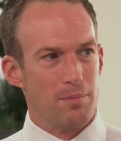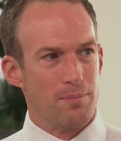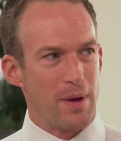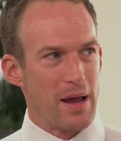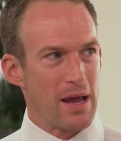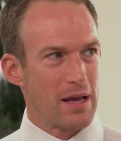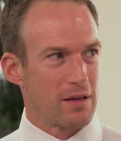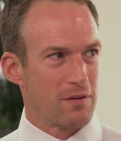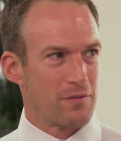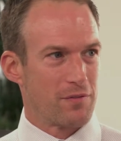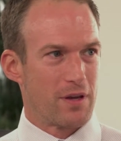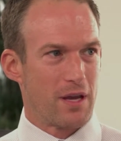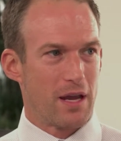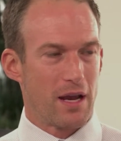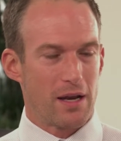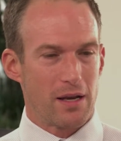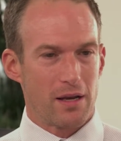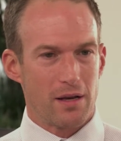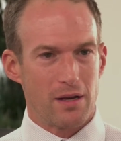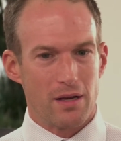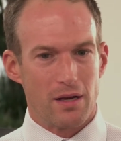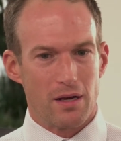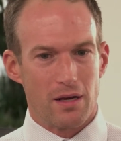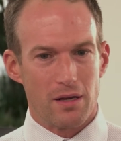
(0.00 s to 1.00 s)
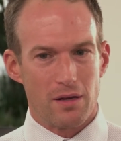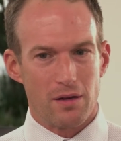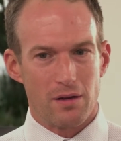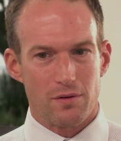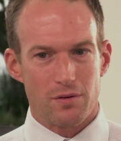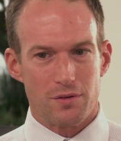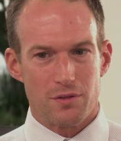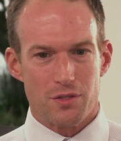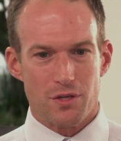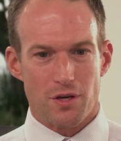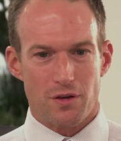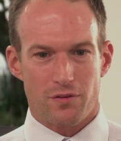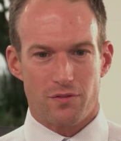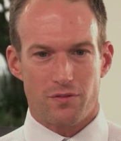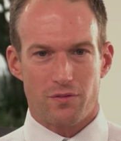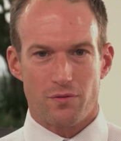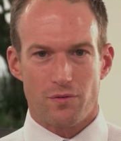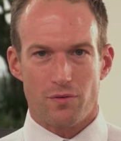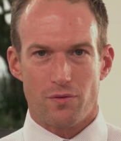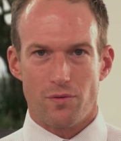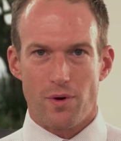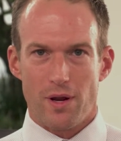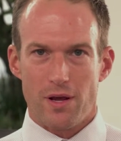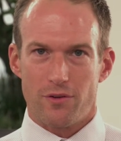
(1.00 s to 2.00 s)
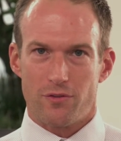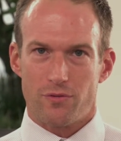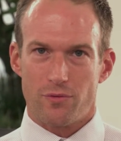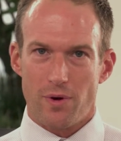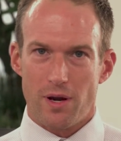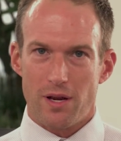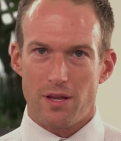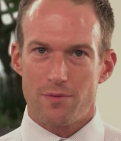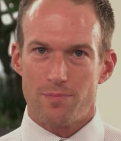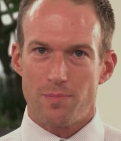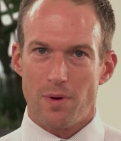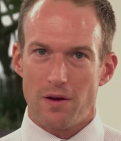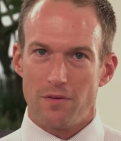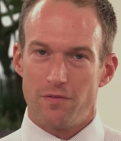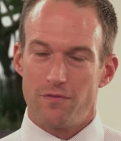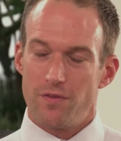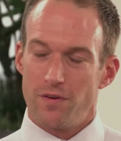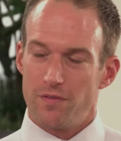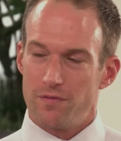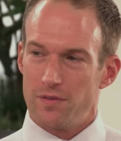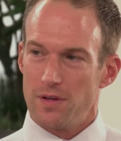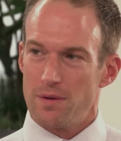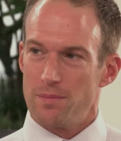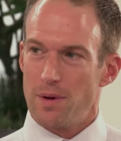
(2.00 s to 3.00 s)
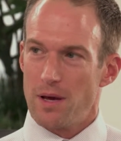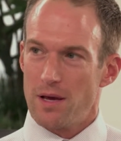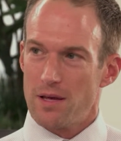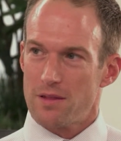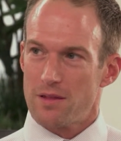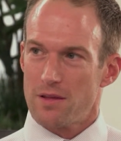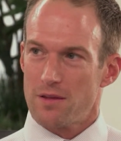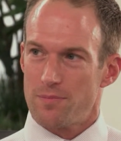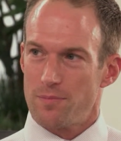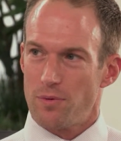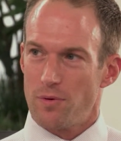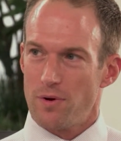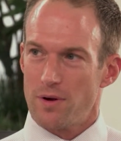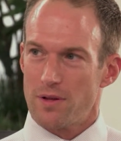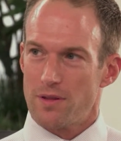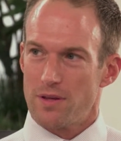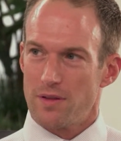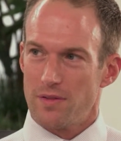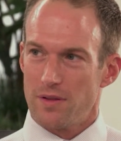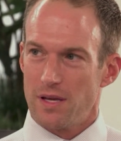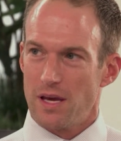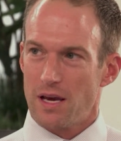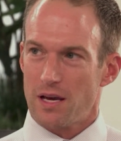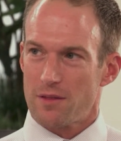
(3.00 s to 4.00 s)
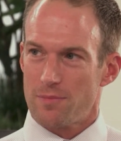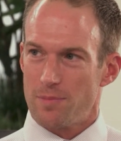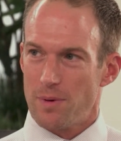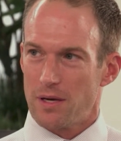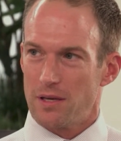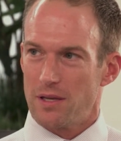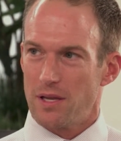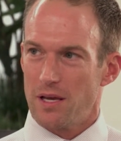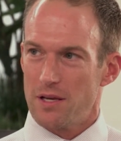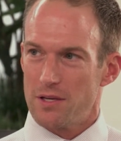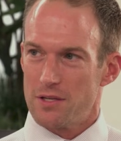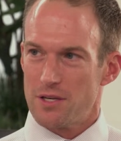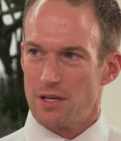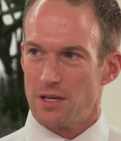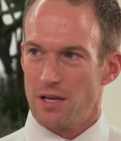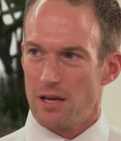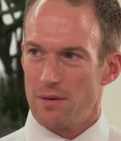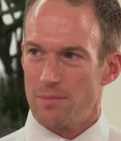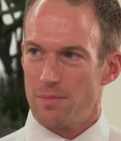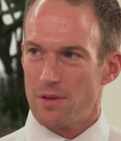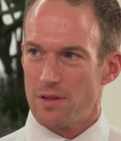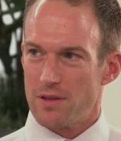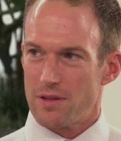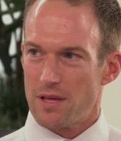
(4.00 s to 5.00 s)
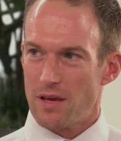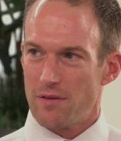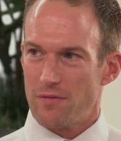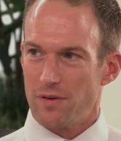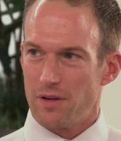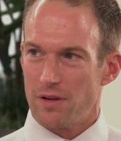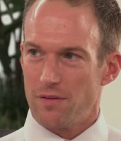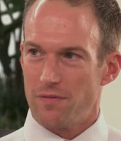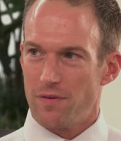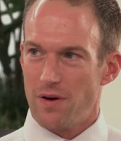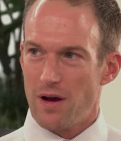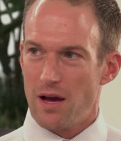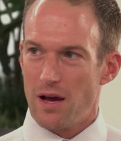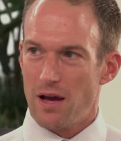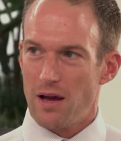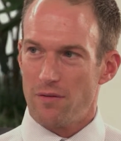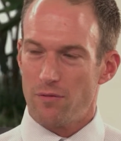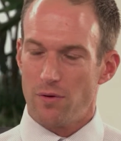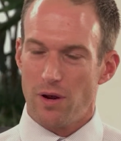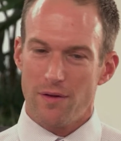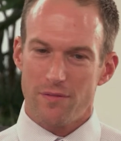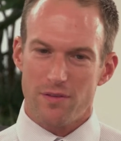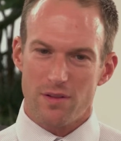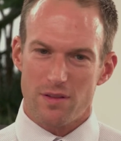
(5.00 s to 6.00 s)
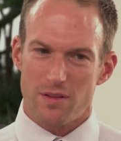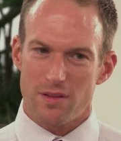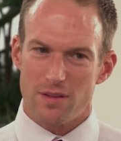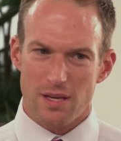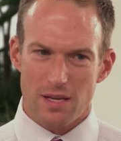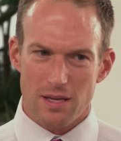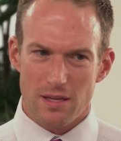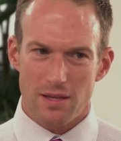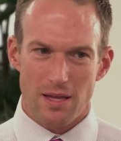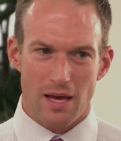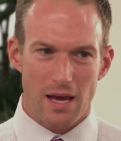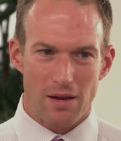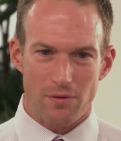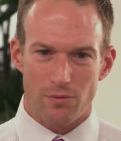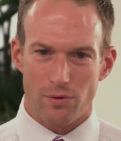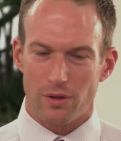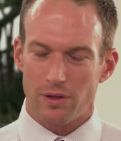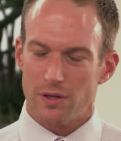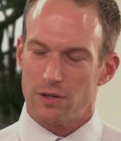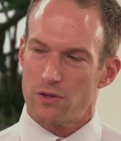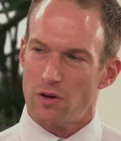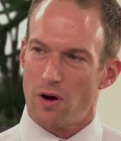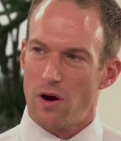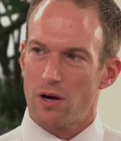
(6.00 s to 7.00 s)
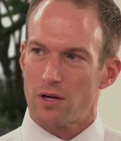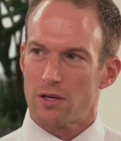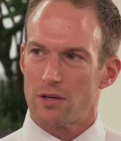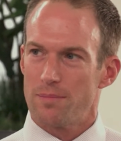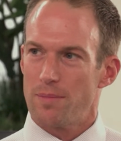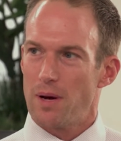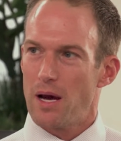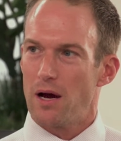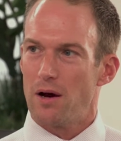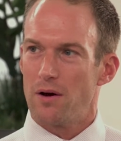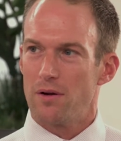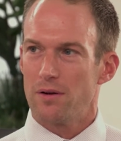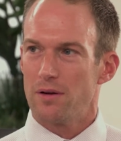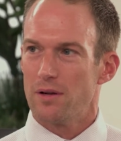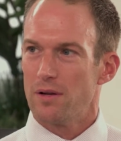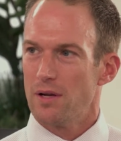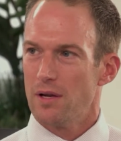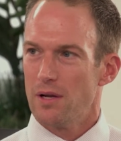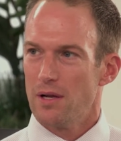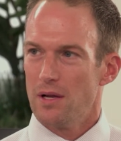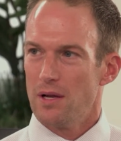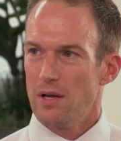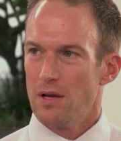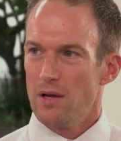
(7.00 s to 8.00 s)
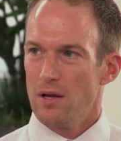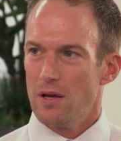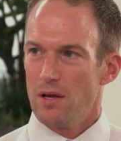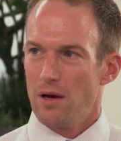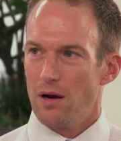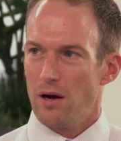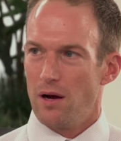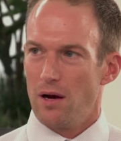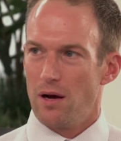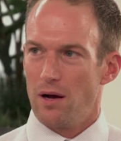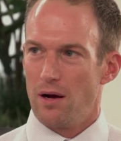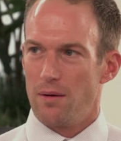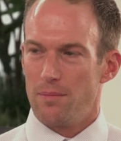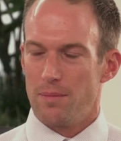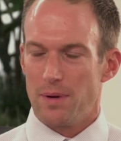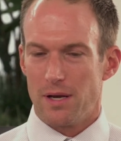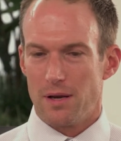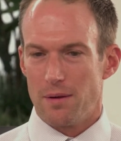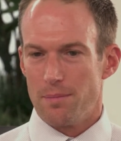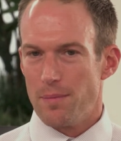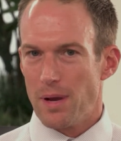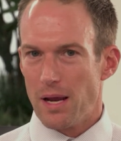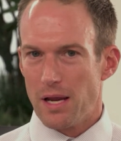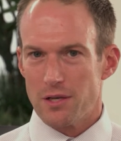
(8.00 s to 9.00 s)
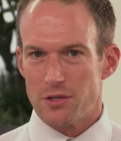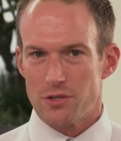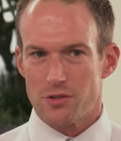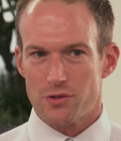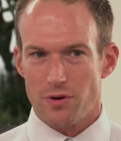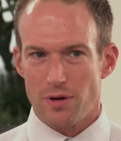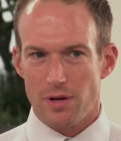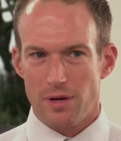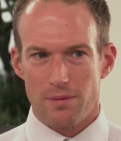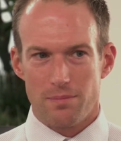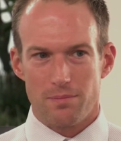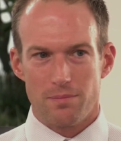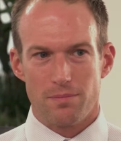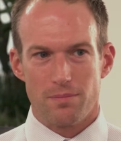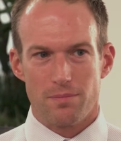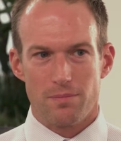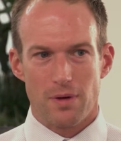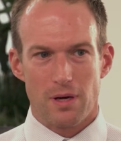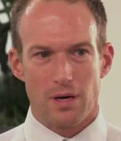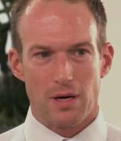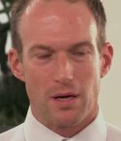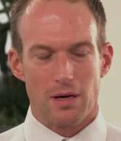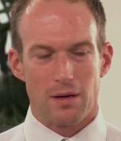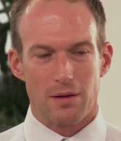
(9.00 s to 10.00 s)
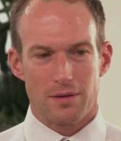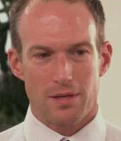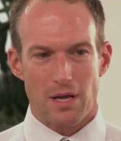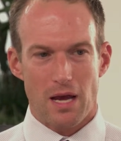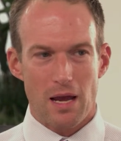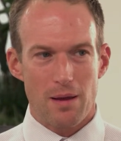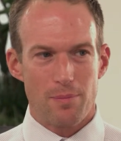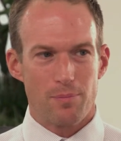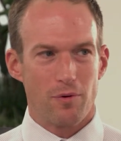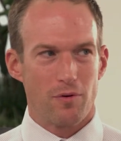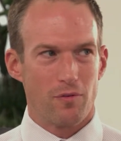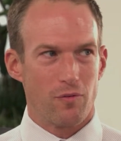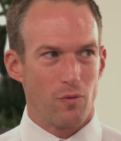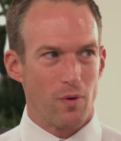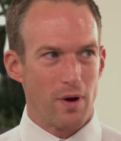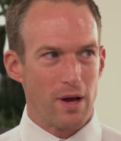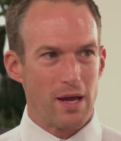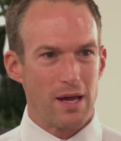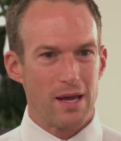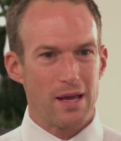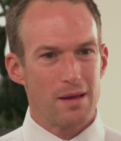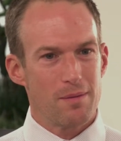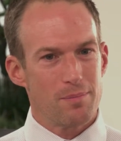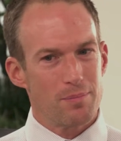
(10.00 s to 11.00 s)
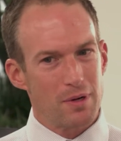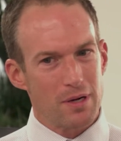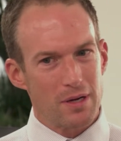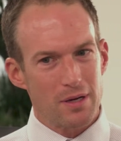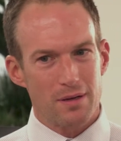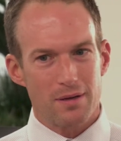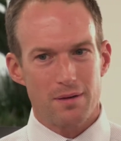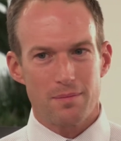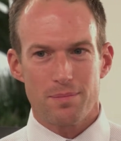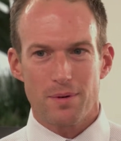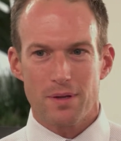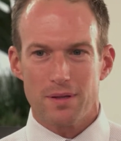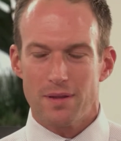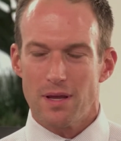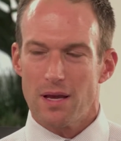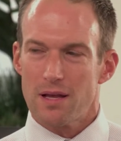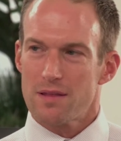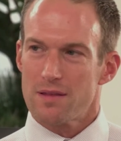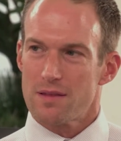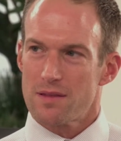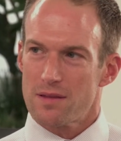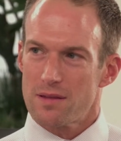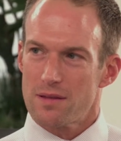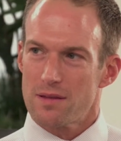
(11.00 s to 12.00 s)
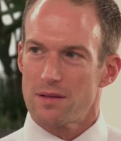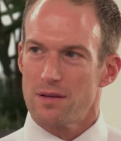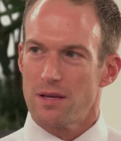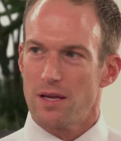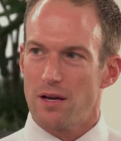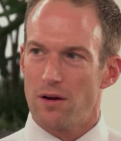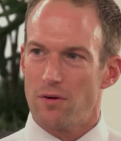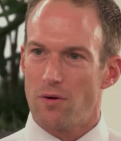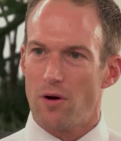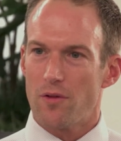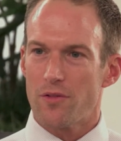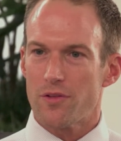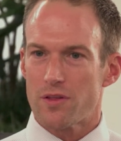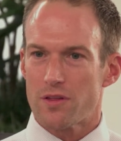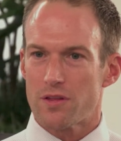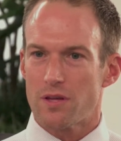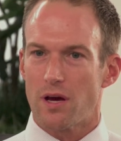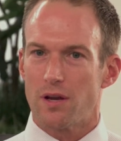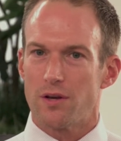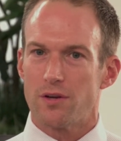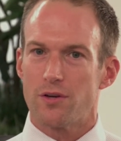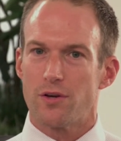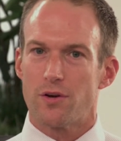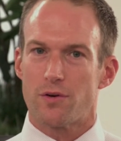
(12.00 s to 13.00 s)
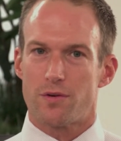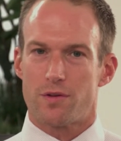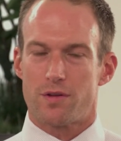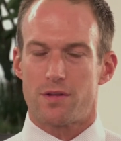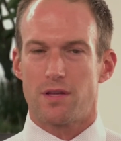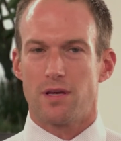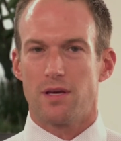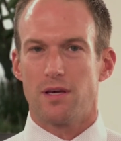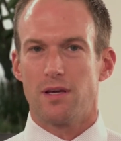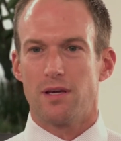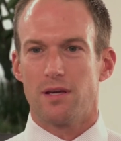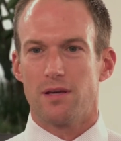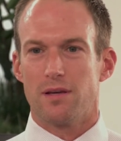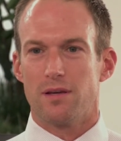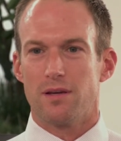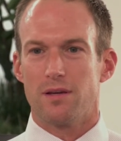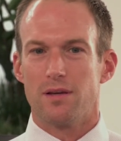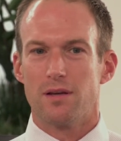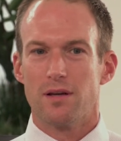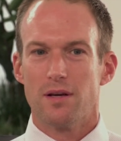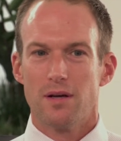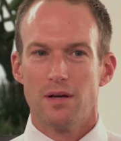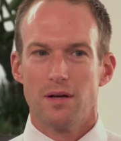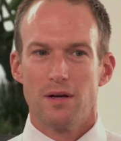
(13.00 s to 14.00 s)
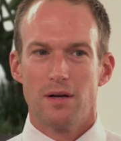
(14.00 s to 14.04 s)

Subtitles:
Bank of Canada just raised rates by 50 basis points, and the expectation had been 75. We haven't seen that really talked about in a mainstream type of way, but that's, all of a sudden you're seeing